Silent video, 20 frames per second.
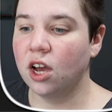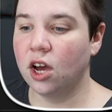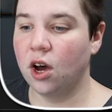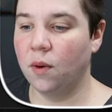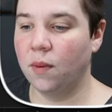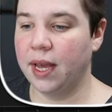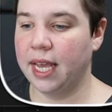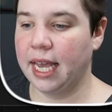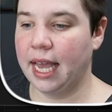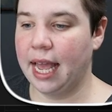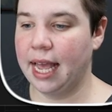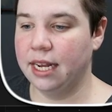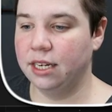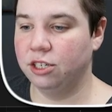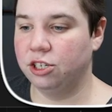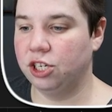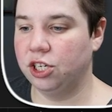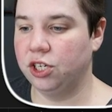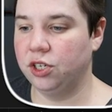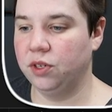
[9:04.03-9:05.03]
going
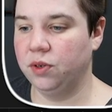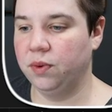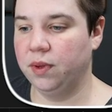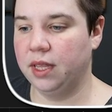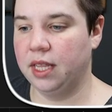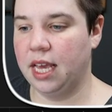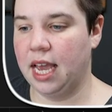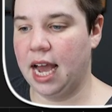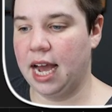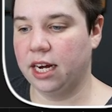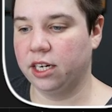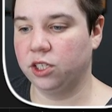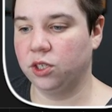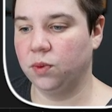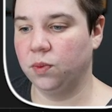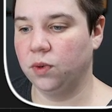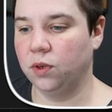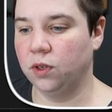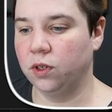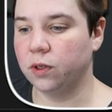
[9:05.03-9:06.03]
into the
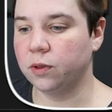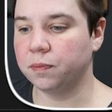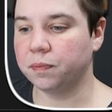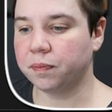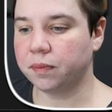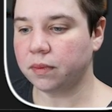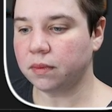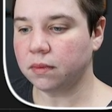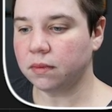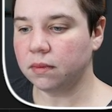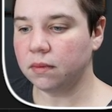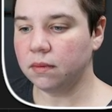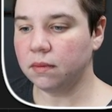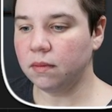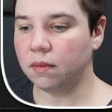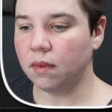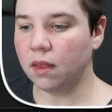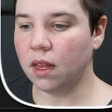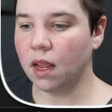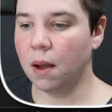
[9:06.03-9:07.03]
actual
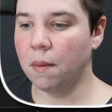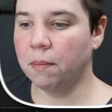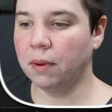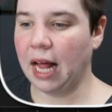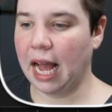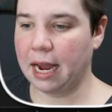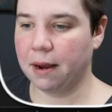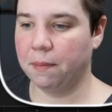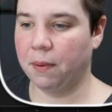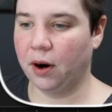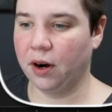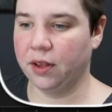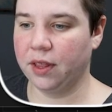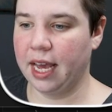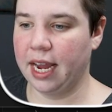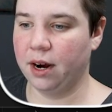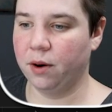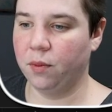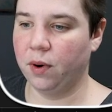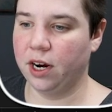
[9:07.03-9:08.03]
black bar
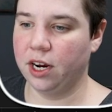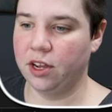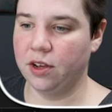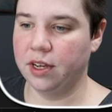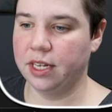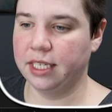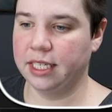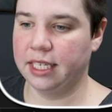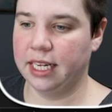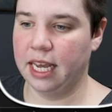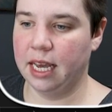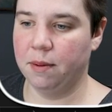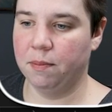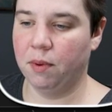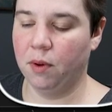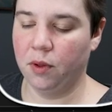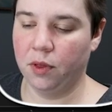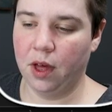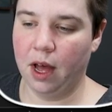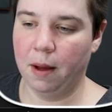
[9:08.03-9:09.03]
there where you can see it
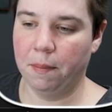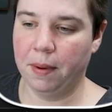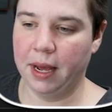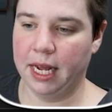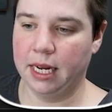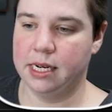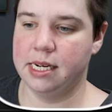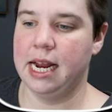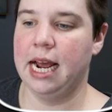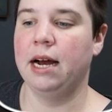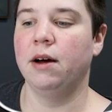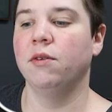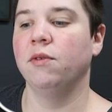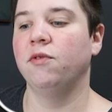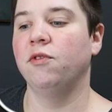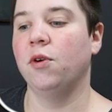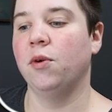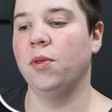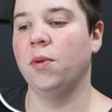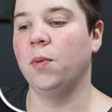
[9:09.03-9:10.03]
both up and
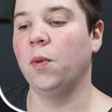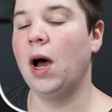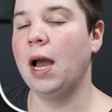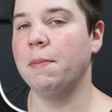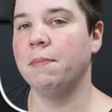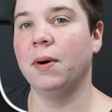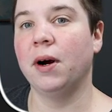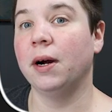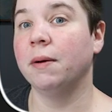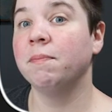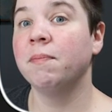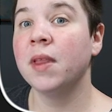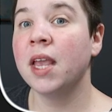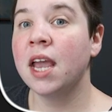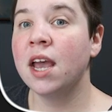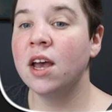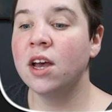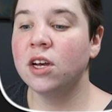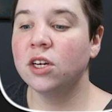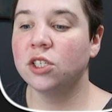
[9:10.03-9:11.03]
down for the white bar.
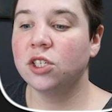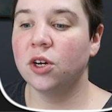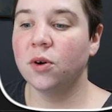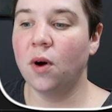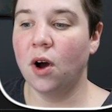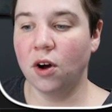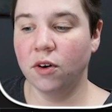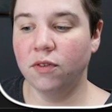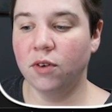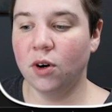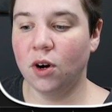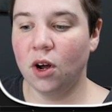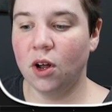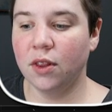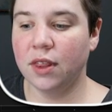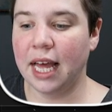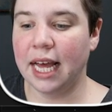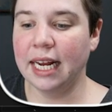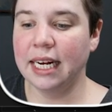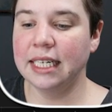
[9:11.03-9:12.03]
So
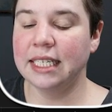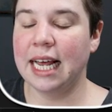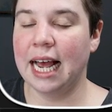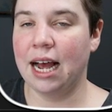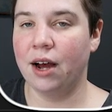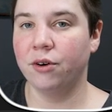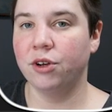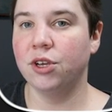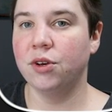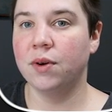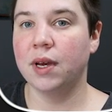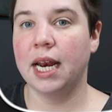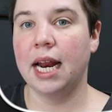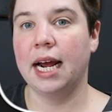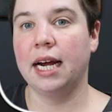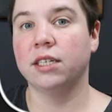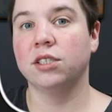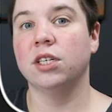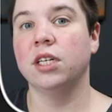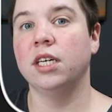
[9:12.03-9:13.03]
overall, that is how you can
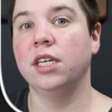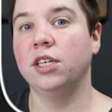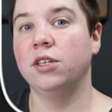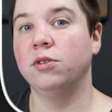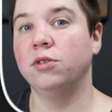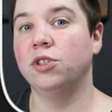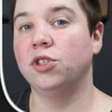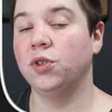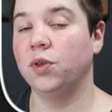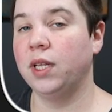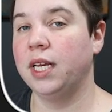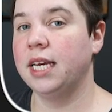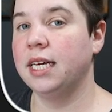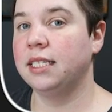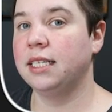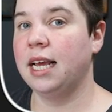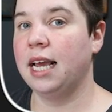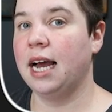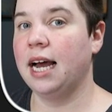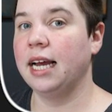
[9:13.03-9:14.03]
actually use
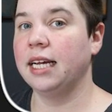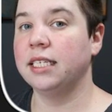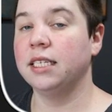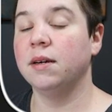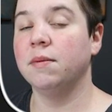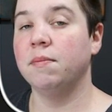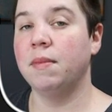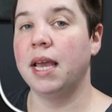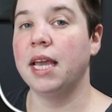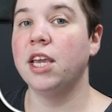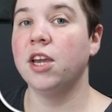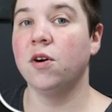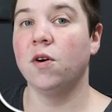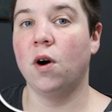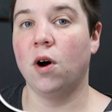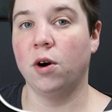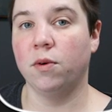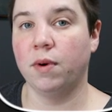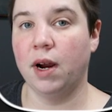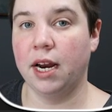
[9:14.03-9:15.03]
Julius AI to make your
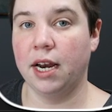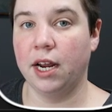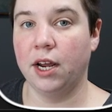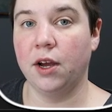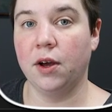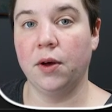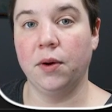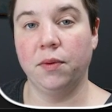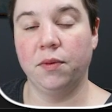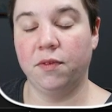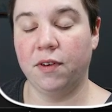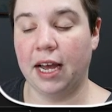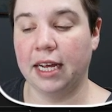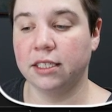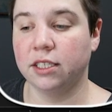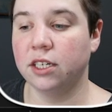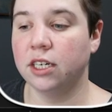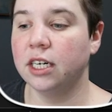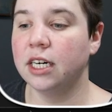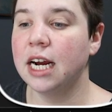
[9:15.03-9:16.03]
R writing code
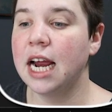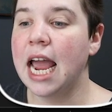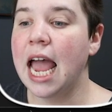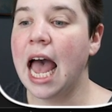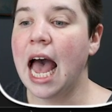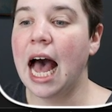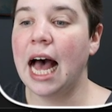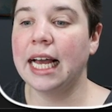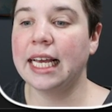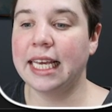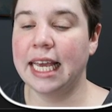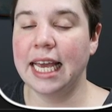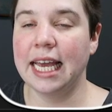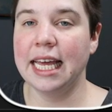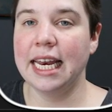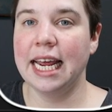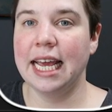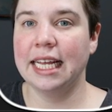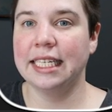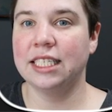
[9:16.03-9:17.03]
faster.
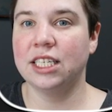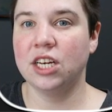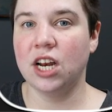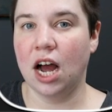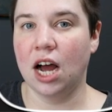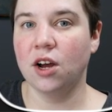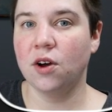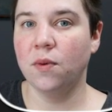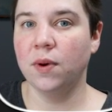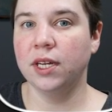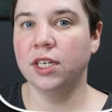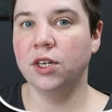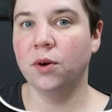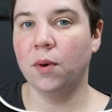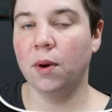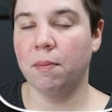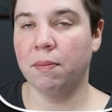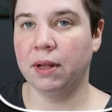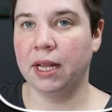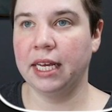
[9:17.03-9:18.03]
Again, it's not going
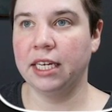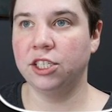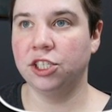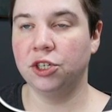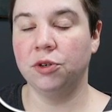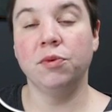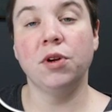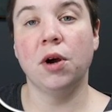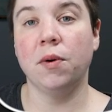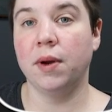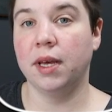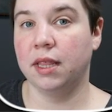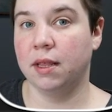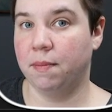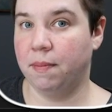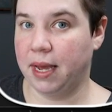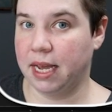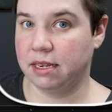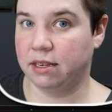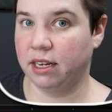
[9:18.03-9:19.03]
to replace you knowing
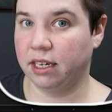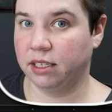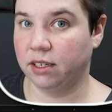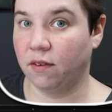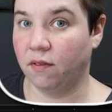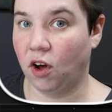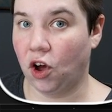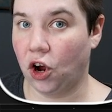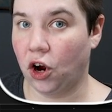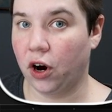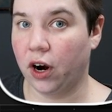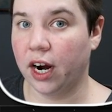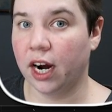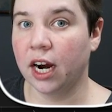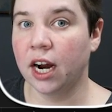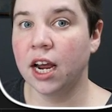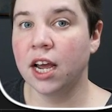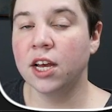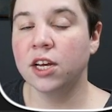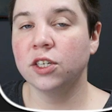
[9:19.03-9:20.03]
the basics of
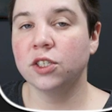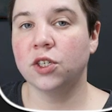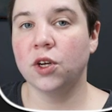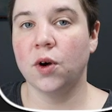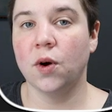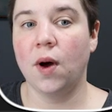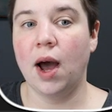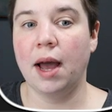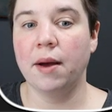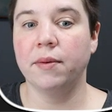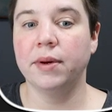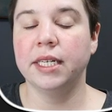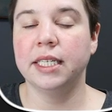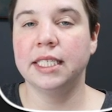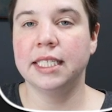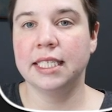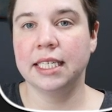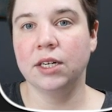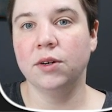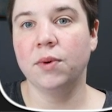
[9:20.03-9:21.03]
R. So I
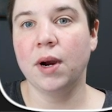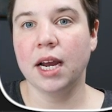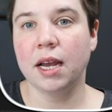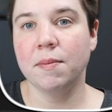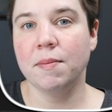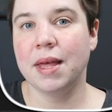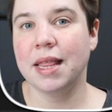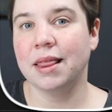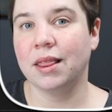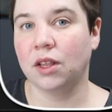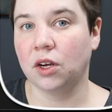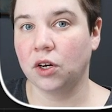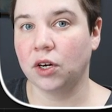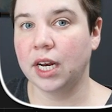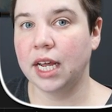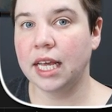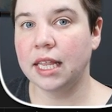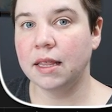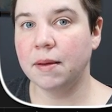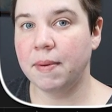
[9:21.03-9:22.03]
would still recommend
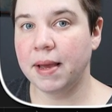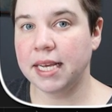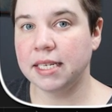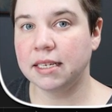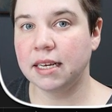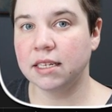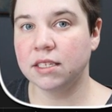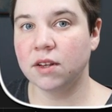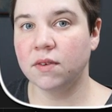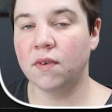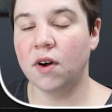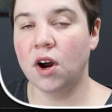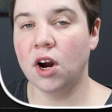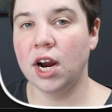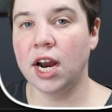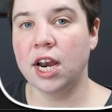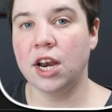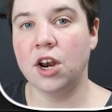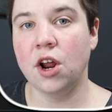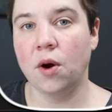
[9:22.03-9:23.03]
learning the basics of
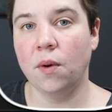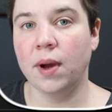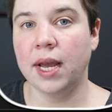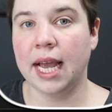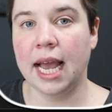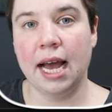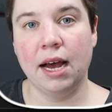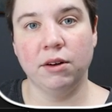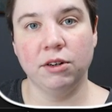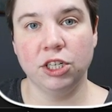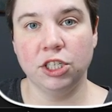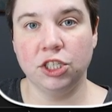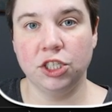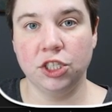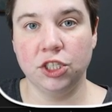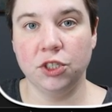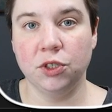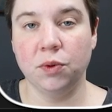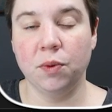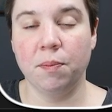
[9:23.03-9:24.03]
R and knowing how to
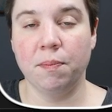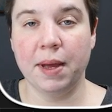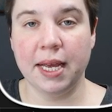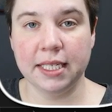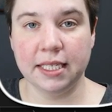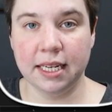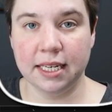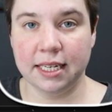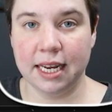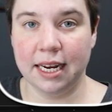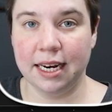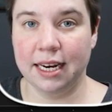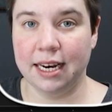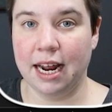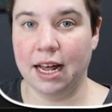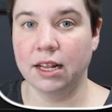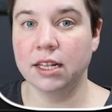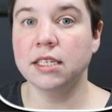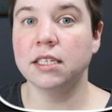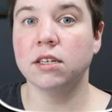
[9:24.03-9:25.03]
do basic data
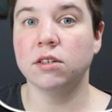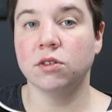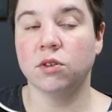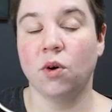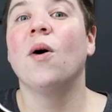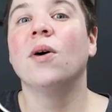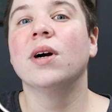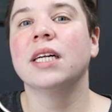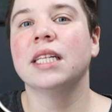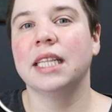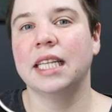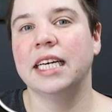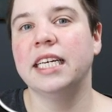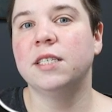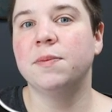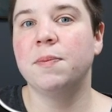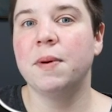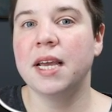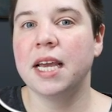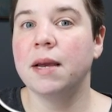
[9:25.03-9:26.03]
analysis, or at
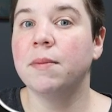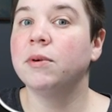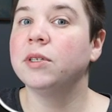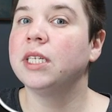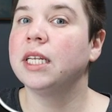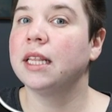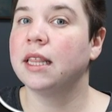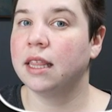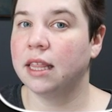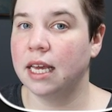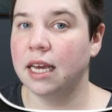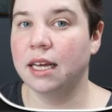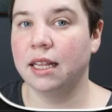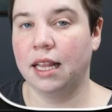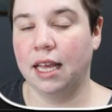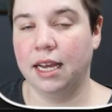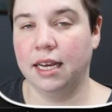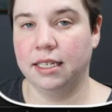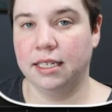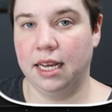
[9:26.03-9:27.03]
least being able to think
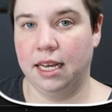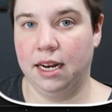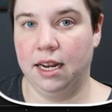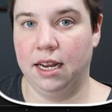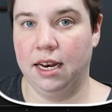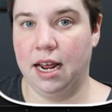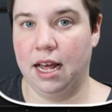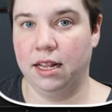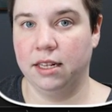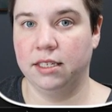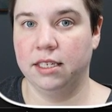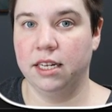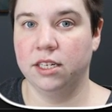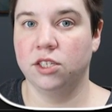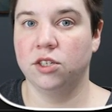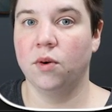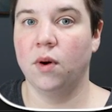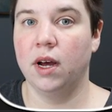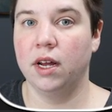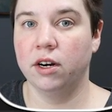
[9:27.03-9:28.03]
like a data
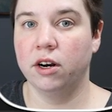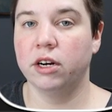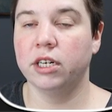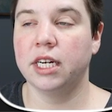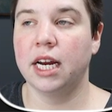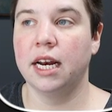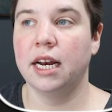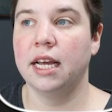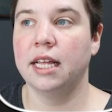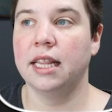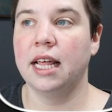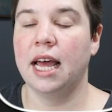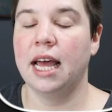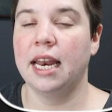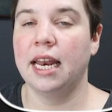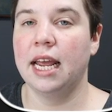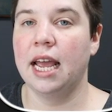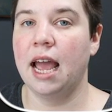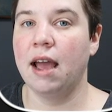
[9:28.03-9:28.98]
analysis. So understanding that